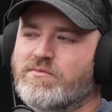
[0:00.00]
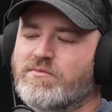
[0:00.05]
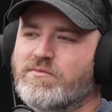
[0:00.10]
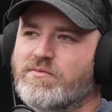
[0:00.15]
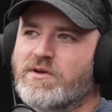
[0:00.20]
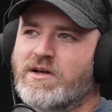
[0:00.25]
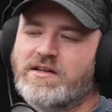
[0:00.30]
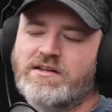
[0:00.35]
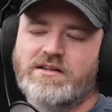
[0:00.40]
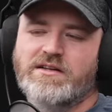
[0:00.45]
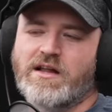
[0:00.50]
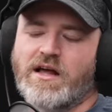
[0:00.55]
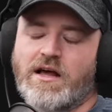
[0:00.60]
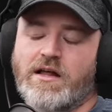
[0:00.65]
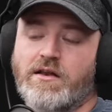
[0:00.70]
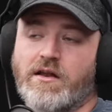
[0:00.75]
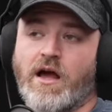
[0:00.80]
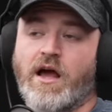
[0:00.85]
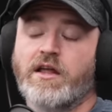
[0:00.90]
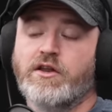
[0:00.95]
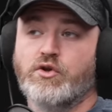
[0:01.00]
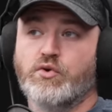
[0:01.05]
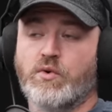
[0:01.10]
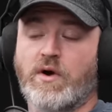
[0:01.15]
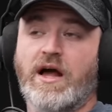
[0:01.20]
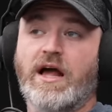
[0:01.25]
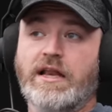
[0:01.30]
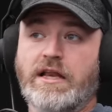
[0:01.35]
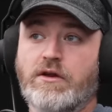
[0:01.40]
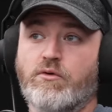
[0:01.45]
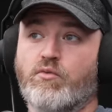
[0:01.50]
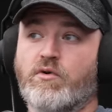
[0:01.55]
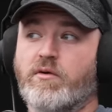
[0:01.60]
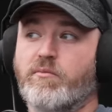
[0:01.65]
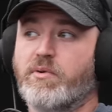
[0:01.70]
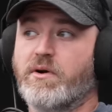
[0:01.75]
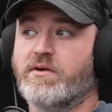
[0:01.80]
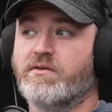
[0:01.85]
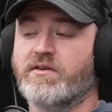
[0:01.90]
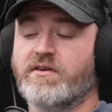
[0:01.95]
I knew I didn't
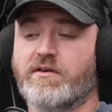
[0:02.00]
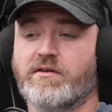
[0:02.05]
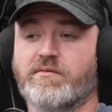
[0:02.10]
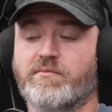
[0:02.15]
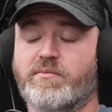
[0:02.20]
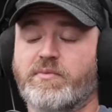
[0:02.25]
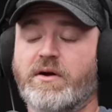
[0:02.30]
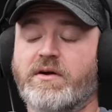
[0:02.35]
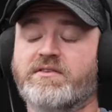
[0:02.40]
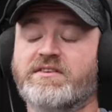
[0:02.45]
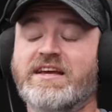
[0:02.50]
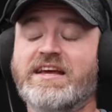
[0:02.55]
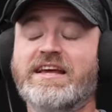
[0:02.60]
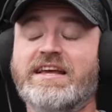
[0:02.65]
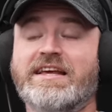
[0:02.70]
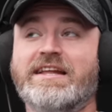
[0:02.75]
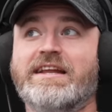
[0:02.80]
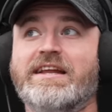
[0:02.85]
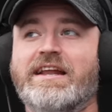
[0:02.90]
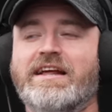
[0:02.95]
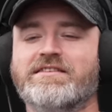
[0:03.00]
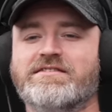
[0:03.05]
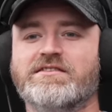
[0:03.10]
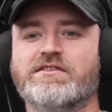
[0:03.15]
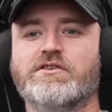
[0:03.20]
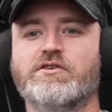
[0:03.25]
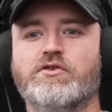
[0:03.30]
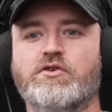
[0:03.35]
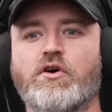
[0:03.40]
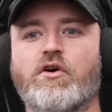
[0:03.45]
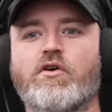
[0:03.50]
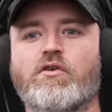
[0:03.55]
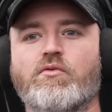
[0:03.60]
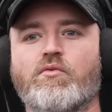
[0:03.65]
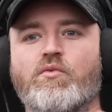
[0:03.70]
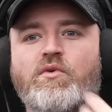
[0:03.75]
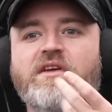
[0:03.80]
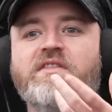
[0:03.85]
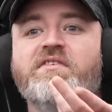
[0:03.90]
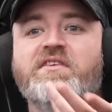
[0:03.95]
want to partake in it as an adult
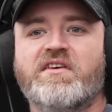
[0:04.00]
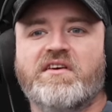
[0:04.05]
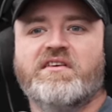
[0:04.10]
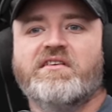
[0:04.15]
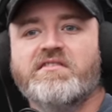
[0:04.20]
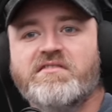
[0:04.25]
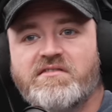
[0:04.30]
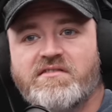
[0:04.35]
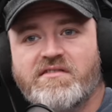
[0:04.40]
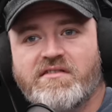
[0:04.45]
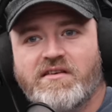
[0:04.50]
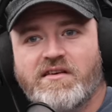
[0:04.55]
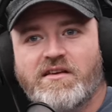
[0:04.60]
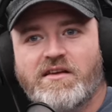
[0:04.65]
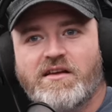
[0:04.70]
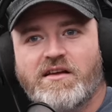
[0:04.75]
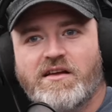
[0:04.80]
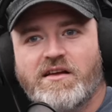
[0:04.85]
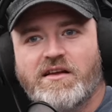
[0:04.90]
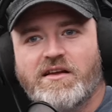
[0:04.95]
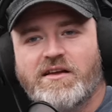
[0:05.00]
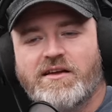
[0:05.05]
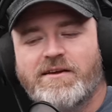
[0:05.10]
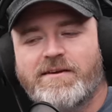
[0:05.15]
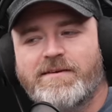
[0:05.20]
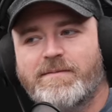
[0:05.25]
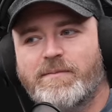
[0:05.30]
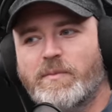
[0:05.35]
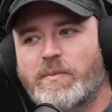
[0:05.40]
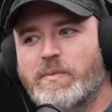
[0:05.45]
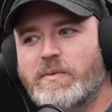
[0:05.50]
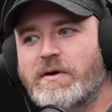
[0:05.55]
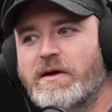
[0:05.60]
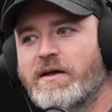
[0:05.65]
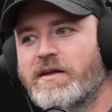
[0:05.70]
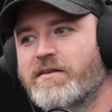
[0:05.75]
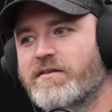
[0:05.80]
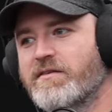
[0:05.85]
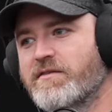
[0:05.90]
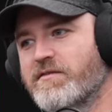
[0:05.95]
with kids, mm-hmm.
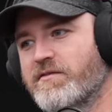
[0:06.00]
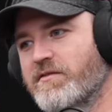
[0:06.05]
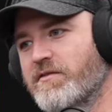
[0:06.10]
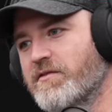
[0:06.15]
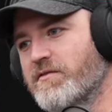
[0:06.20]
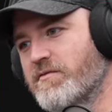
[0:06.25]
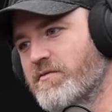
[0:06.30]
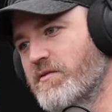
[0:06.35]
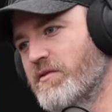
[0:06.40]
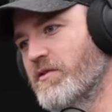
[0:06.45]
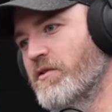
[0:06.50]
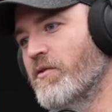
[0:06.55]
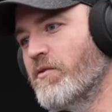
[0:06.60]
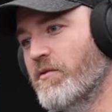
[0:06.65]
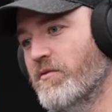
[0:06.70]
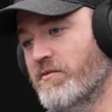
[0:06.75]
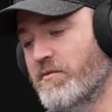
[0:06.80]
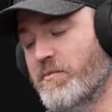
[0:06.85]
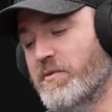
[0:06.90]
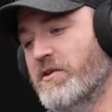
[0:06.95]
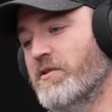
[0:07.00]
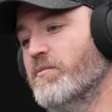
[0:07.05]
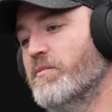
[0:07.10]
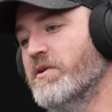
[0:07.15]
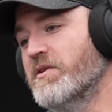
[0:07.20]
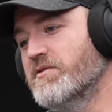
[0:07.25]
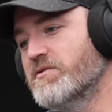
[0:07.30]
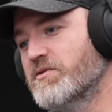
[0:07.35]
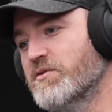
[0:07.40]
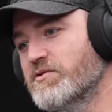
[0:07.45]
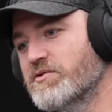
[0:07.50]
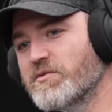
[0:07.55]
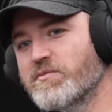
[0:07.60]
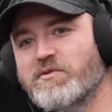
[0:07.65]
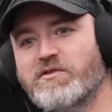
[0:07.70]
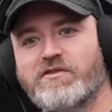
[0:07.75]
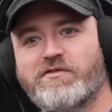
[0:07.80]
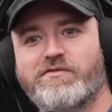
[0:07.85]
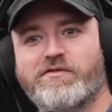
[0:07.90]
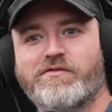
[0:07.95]
but you don't want, I mean, you'd be on social
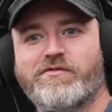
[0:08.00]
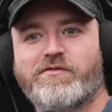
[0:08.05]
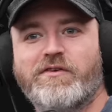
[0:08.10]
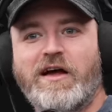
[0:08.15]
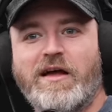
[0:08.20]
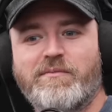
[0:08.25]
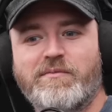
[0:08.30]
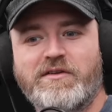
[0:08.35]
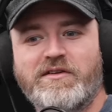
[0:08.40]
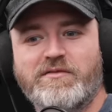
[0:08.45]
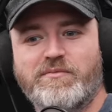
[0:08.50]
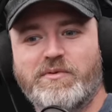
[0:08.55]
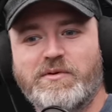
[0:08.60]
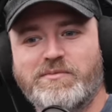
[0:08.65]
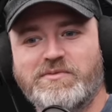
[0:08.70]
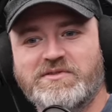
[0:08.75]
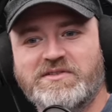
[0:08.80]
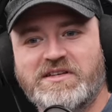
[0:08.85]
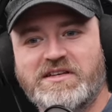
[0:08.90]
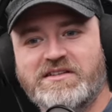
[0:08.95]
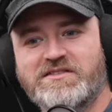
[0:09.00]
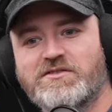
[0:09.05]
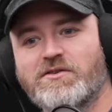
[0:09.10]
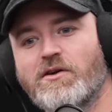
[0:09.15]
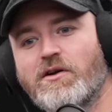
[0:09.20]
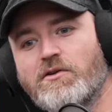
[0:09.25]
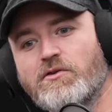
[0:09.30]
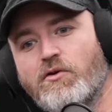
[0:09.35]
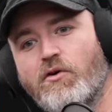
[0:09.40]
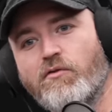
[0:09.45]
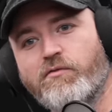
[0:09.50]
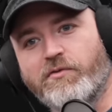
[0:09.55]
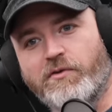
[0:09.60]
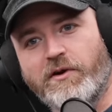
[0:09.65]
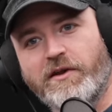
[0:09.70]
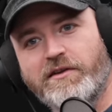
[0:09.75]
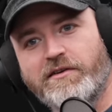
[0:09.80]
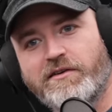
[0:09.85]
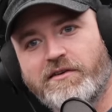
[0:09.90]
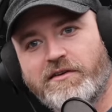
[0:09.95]
media for 5 minutes, people's kids are all over
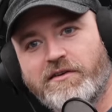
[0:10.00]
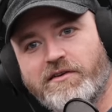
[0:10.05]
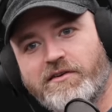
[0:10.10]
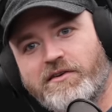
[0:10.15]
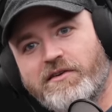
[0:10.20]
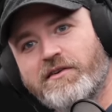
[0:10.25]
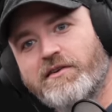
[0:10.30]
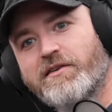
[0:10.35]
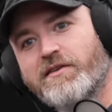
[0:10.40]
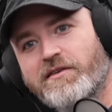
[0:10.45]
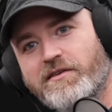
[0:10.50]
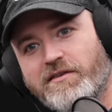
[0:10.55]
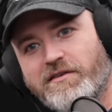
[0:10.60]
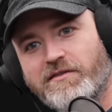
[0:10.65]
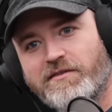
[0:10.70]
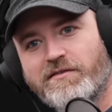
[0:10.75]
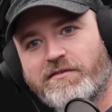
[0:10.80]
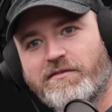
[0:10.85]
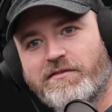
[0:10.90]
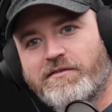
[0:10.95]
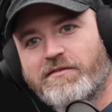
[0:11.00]
it. Right.